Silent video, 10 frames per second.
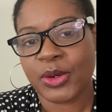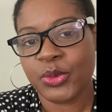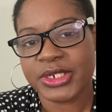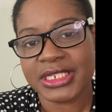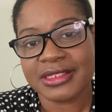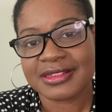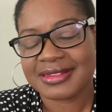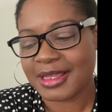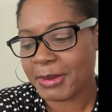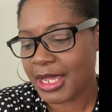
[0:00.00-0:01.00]
audience
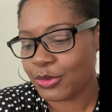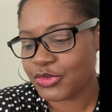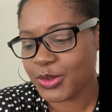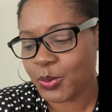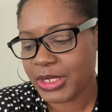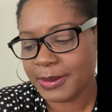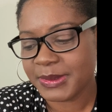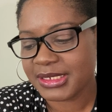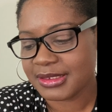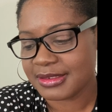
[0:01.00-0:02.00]
somehow, some way,
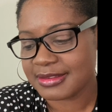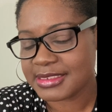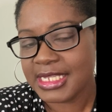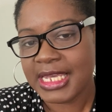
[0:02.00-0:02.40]
because